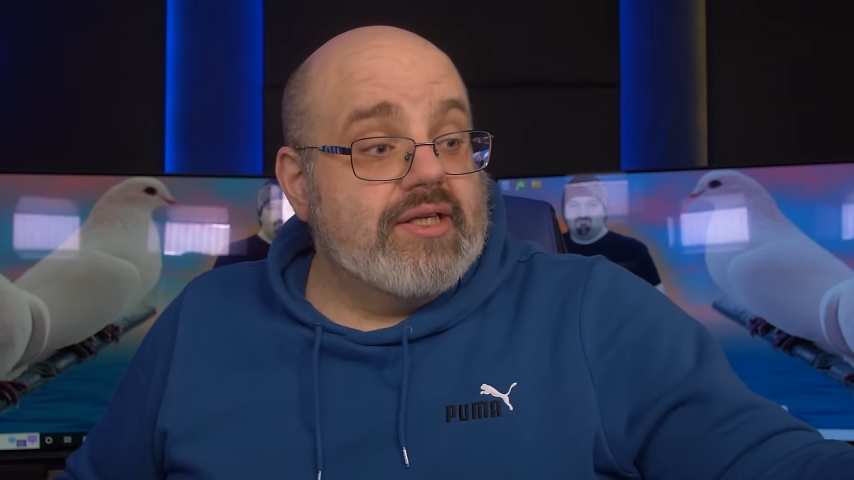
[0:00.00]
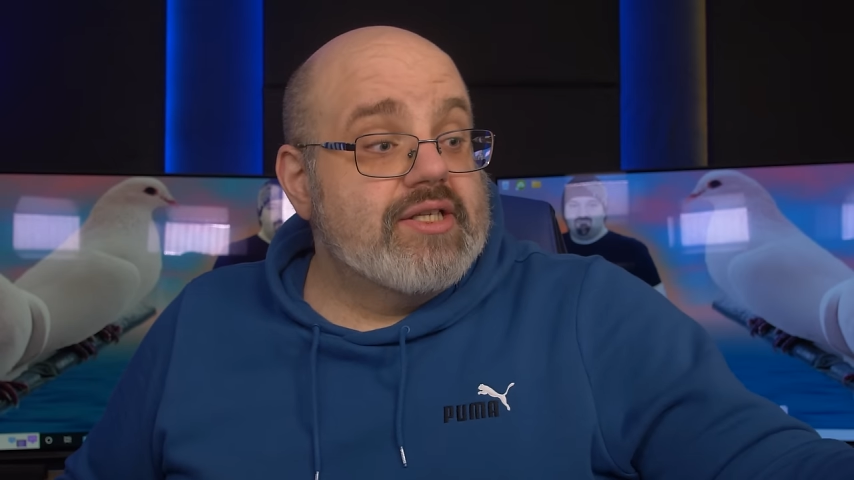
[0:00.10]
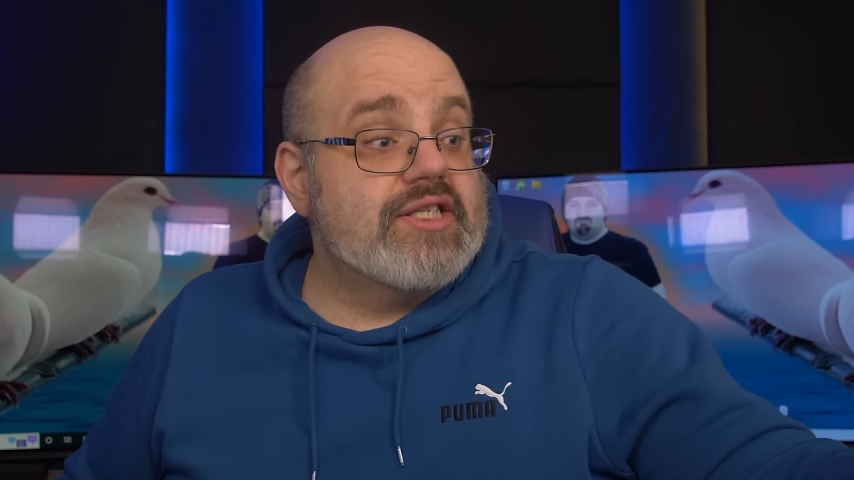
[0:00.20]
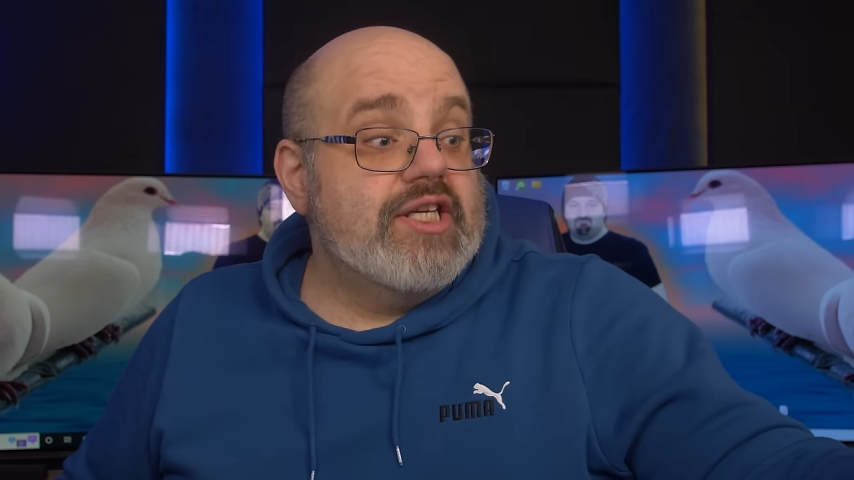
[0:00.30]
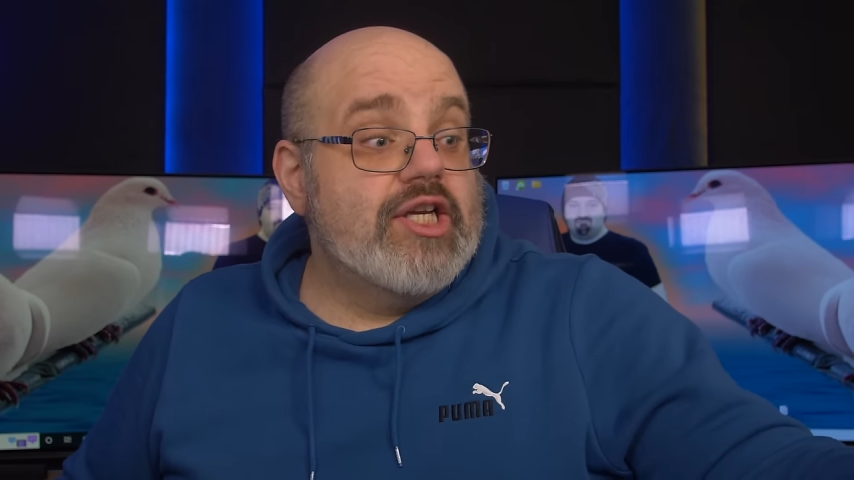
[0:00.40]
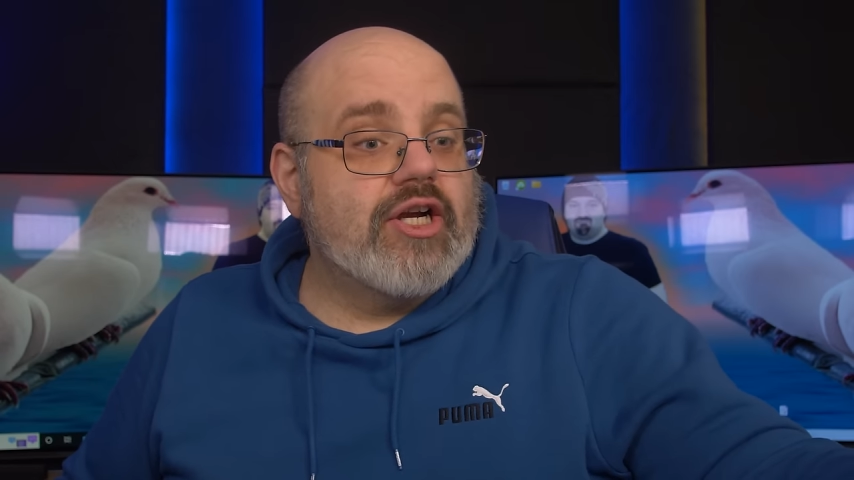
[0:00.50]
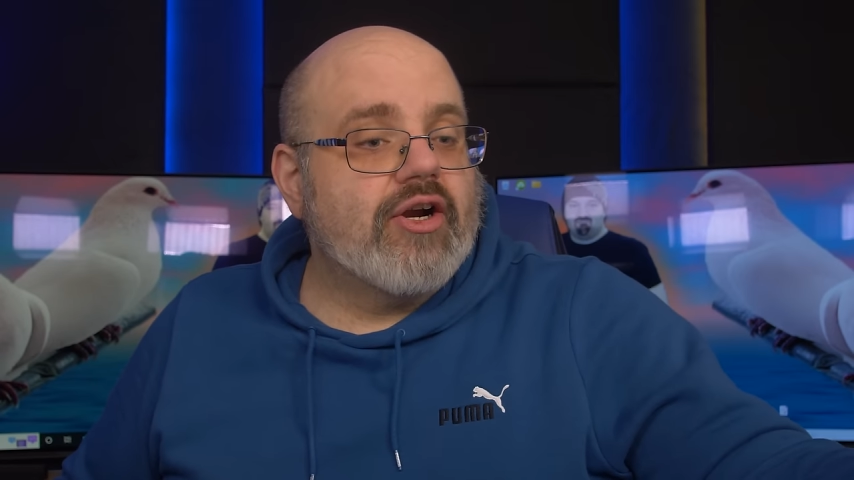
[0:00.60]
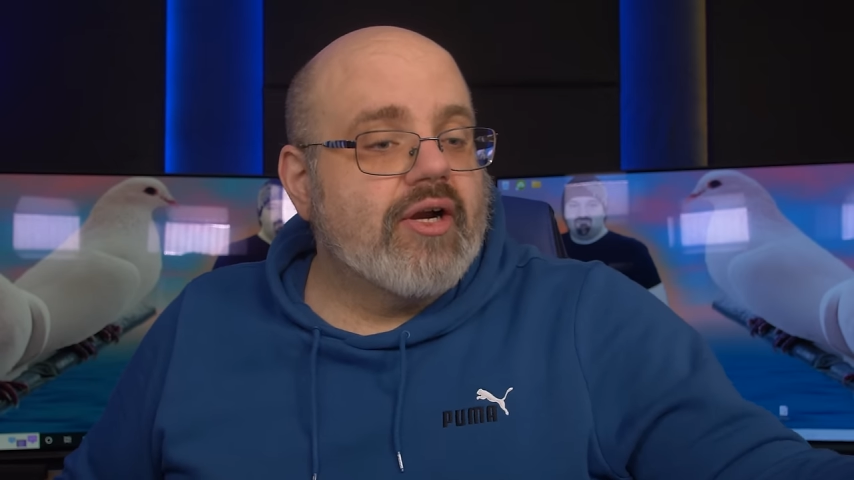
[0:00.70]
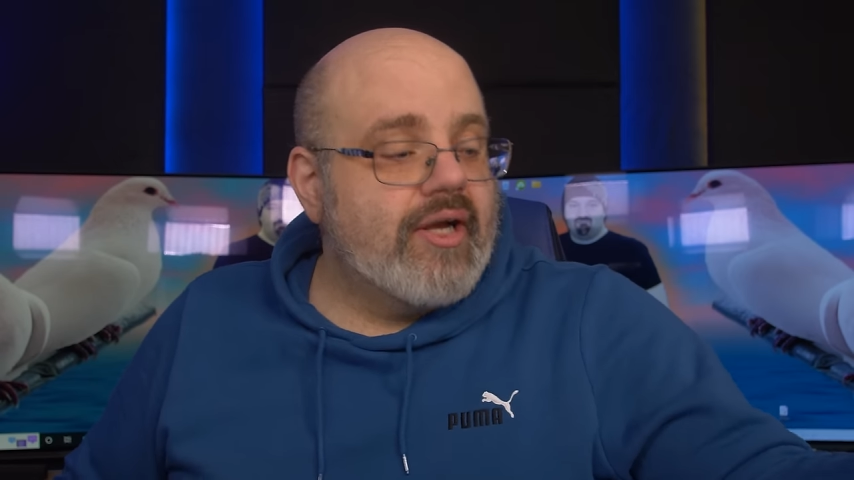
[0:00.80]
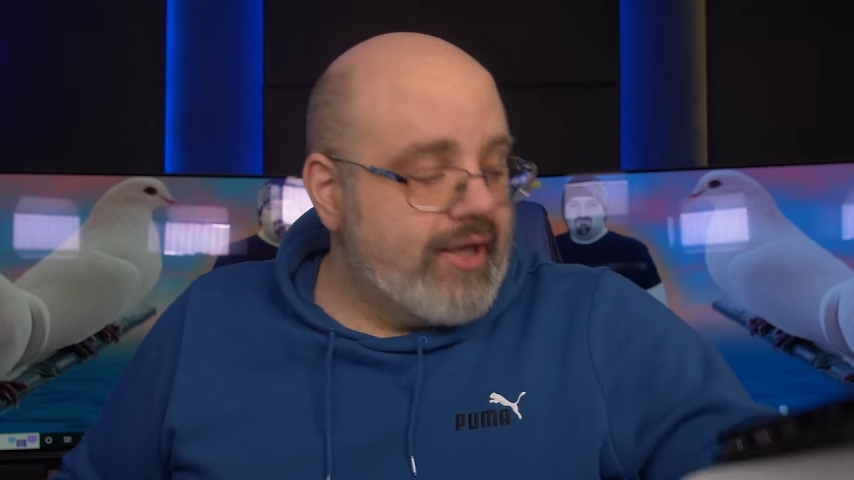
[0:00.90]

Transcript: to see here.